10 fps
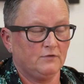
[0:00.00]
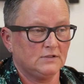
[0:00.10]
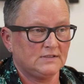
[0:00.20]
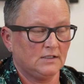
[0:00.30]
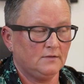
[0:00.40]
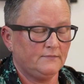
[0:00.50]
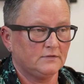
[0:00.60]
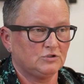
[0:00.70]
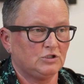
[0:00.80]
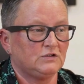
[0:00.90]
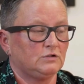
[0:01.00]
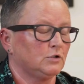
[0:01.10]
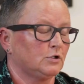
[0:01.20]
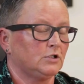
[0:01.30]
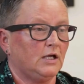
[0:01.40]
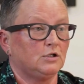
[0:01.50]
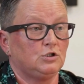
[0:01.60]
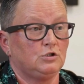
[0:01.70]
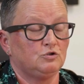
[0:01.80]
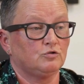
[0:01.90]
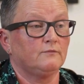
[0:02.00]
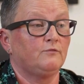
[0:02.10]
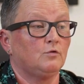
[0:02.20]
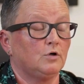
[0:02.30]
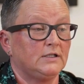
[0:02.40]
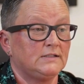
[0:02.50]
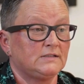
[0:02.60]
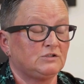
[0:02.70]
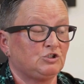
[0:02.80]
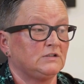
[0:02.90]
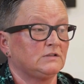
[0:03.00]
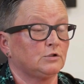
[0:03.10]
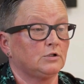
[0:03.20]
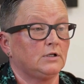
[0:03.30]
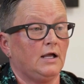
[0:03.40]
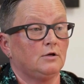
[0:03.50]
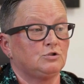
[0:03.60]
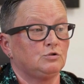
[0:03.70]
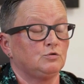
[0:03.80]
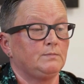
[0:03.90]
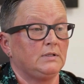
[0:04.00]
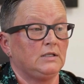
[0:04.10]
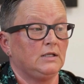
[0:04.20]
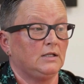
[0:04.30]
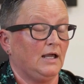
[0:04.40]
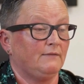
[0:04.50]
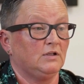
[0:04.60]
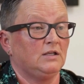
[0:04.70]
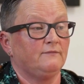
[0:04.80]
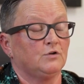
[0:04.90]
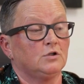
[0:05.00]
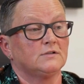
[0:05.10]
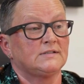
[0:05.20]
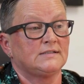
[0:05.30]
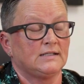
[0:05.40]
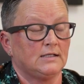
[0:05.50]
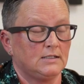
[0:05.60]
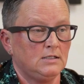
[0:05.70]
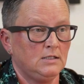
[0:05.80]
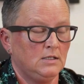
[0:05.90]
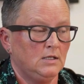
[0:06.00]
for herself. She's learned how to use her voice. She's learned how to be an advocate for her son.